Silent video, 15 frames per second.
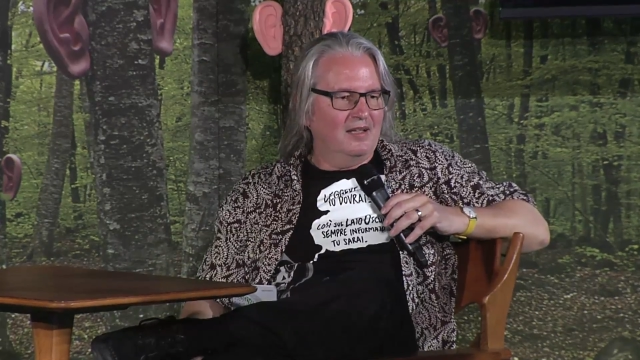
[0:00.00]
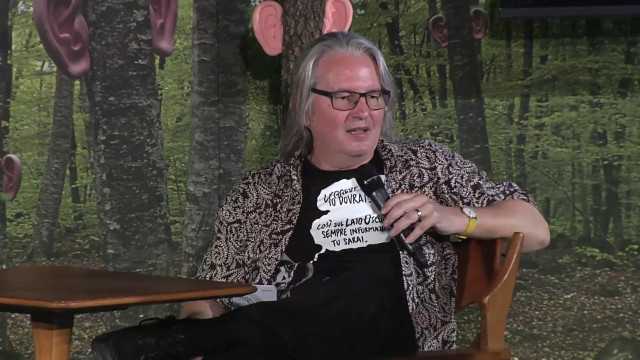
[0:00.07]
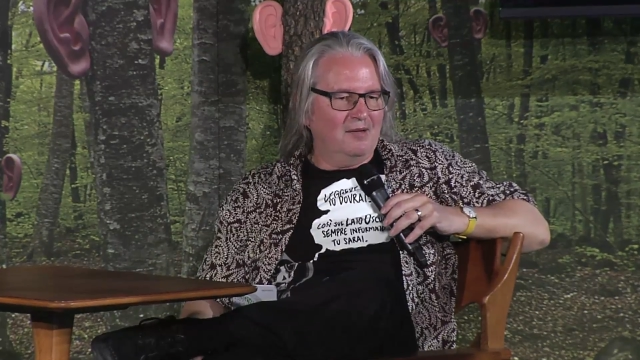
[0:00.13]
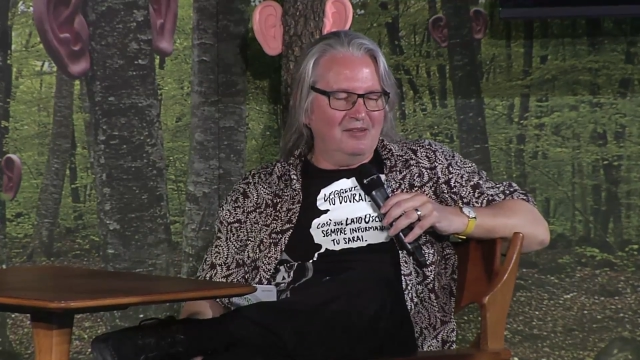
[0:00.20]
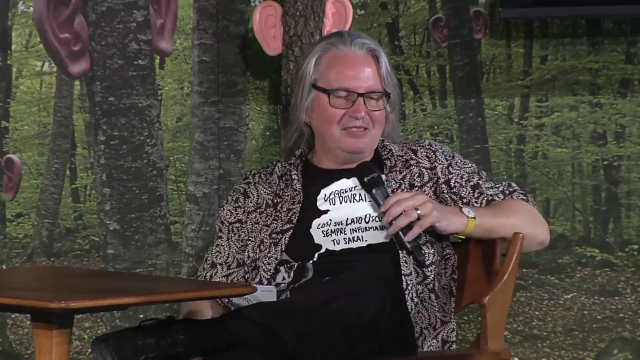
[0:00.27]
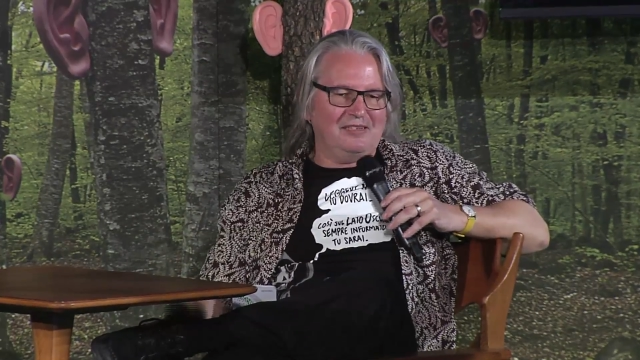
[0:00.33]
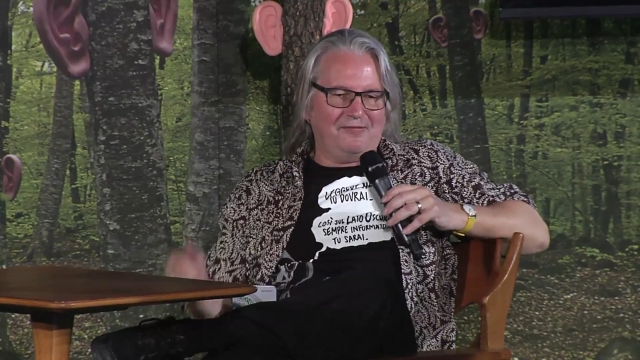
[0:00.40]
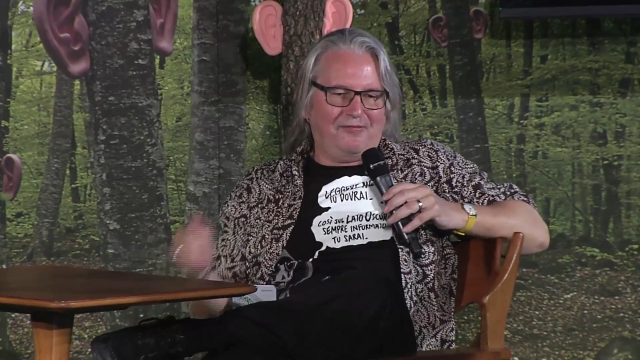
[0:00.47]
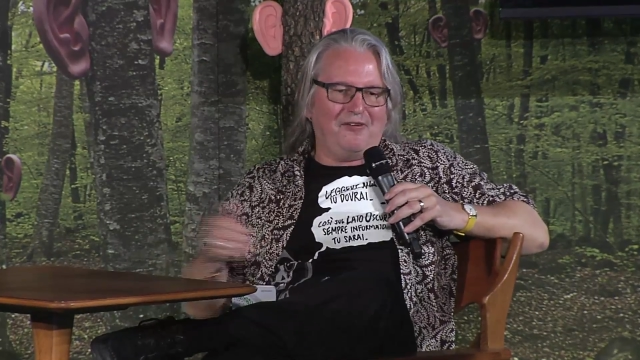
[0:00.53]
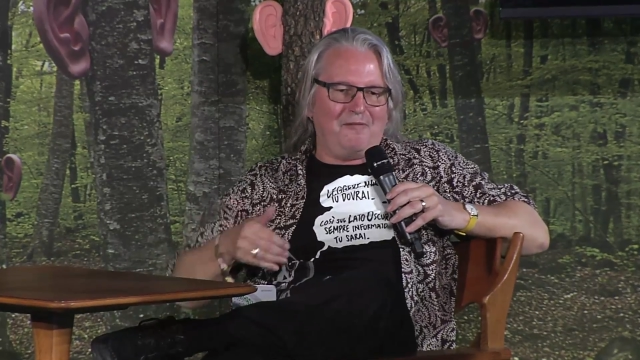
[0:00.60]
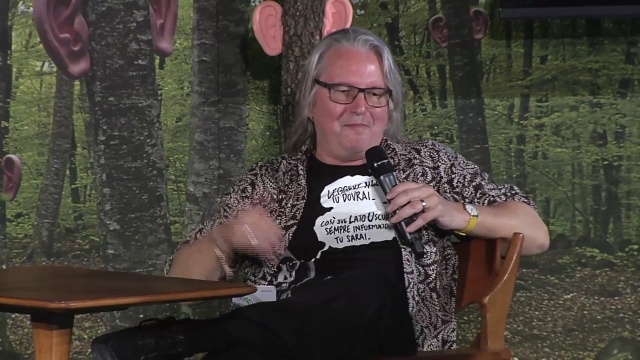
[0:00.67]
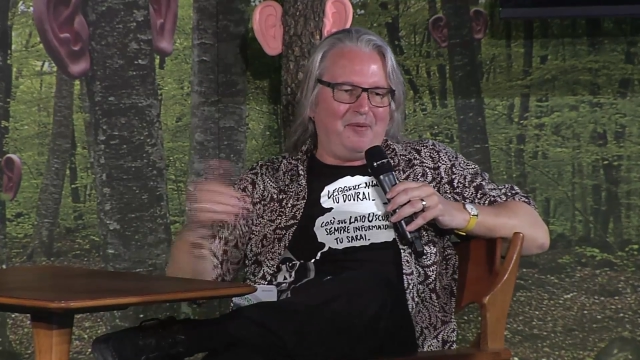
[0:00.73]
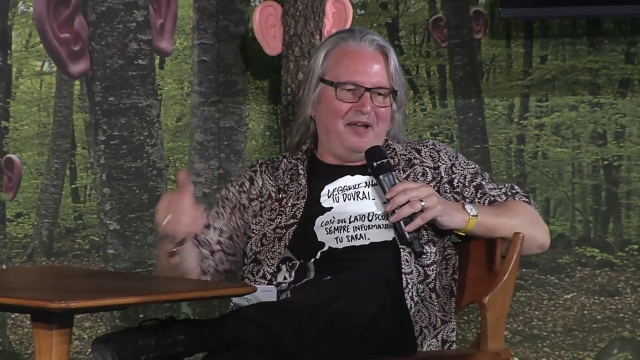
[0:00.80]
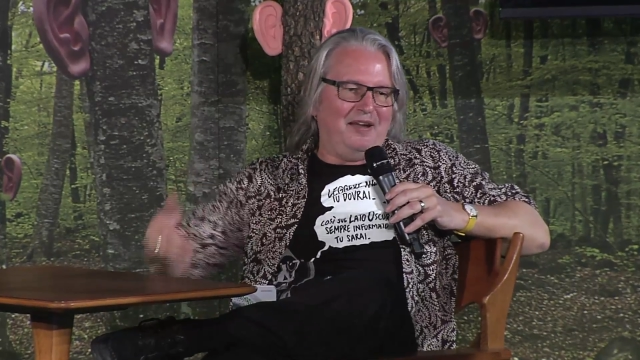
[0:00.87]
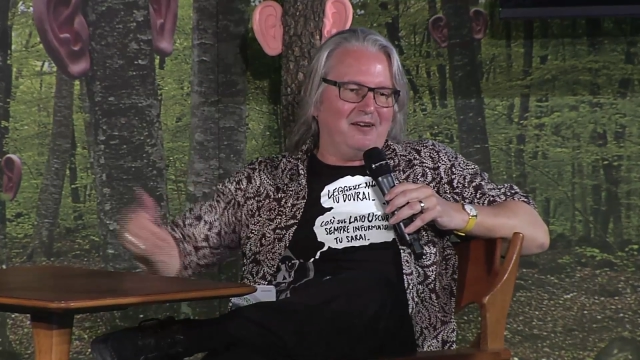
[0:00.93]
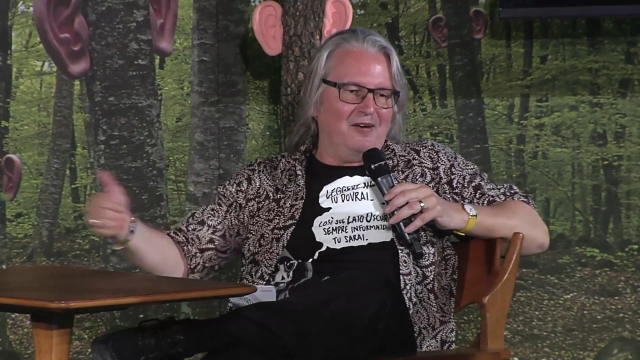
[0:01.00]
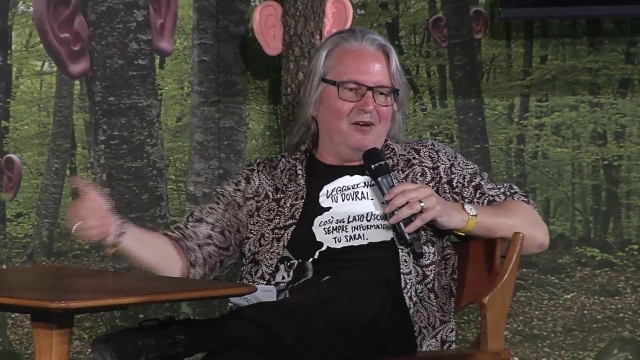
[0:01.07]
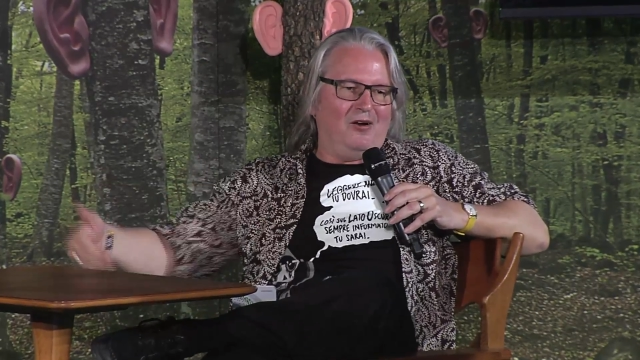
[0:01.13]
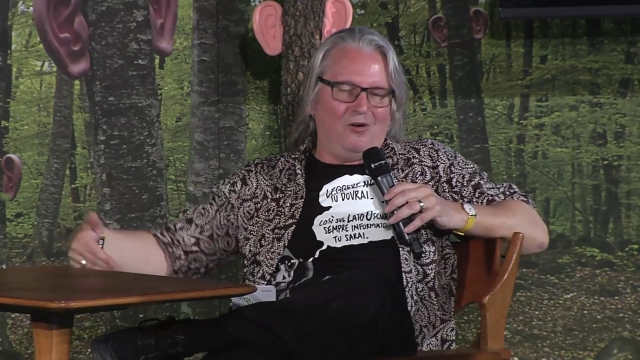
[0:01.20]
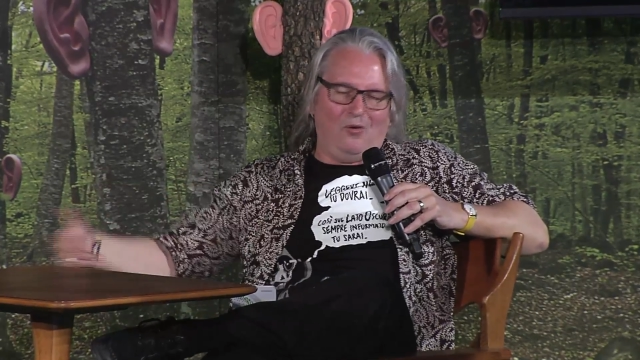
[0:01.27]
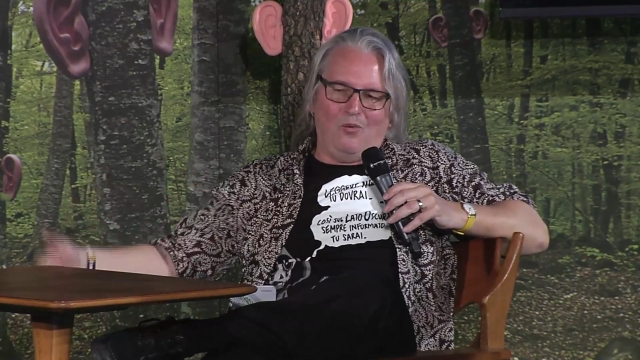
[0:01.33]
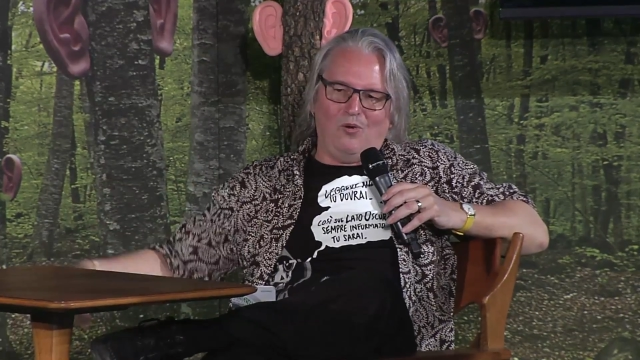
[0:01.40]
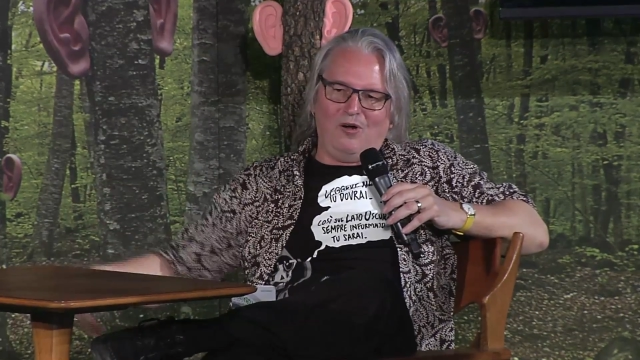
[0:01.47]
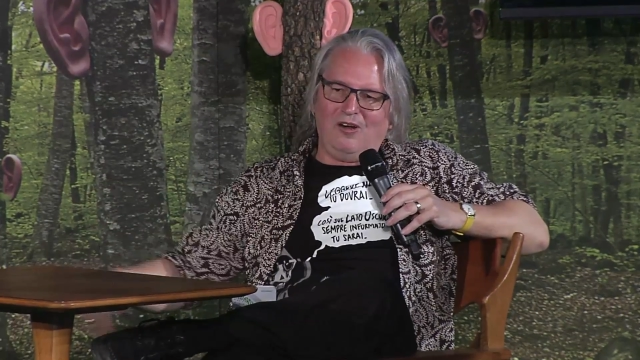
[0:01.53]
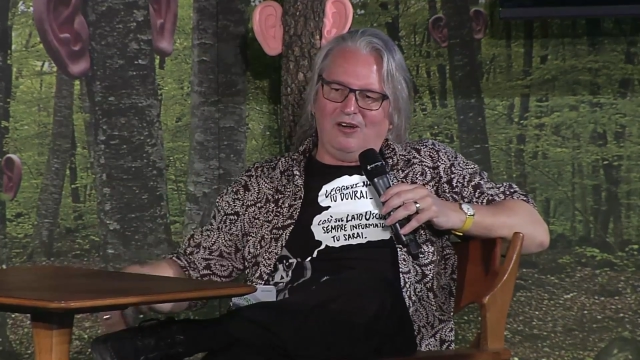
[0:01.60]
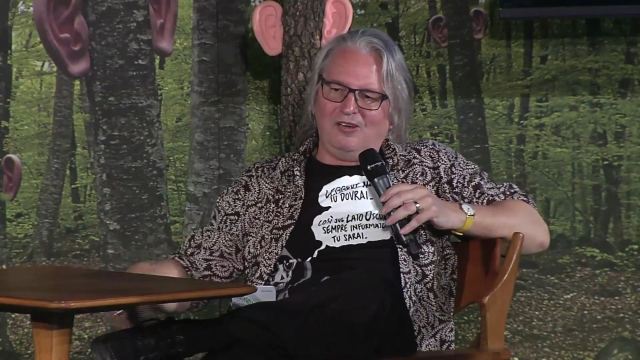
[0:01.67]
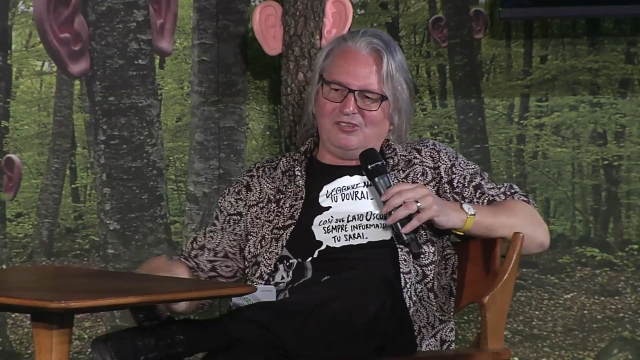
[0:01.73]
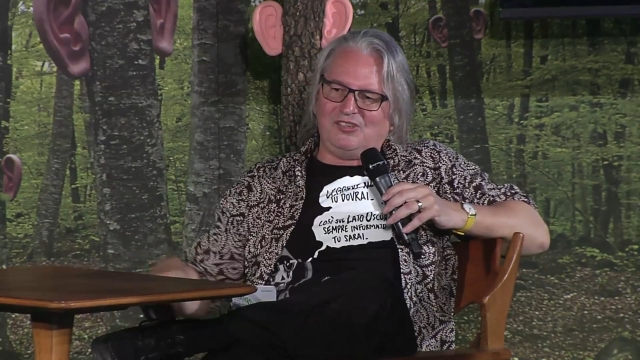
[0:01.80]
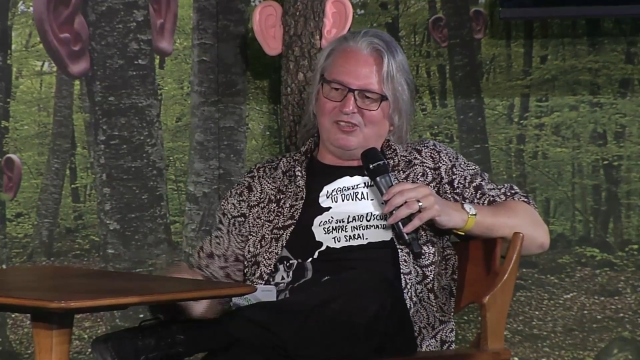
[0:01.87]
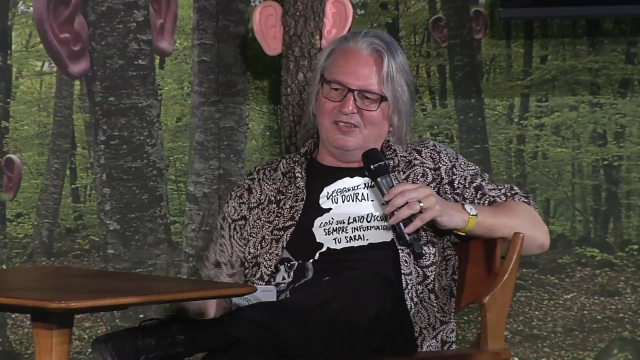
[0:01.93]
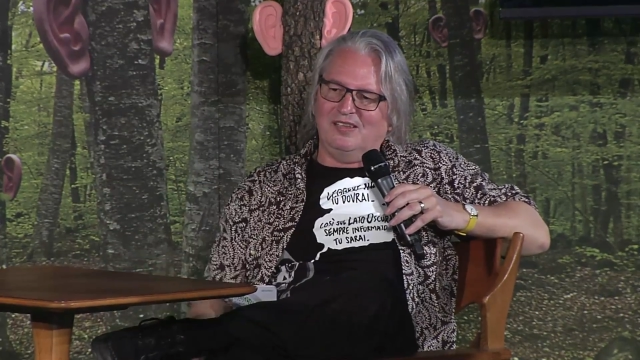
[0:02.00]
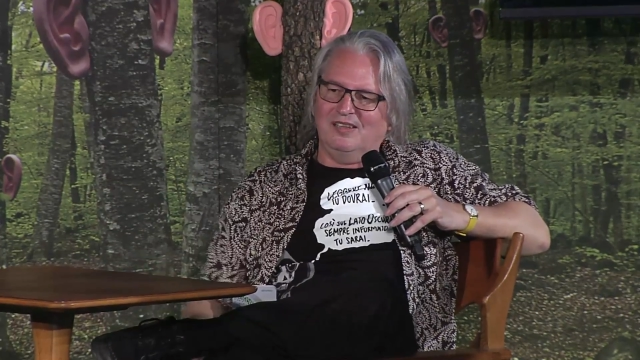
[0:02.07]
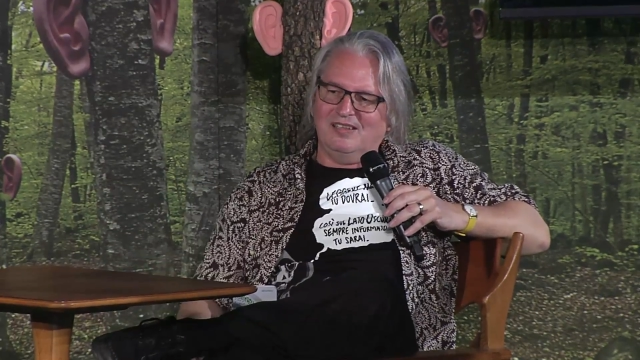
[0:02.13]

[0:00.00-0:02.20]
It wasn't for better or worse.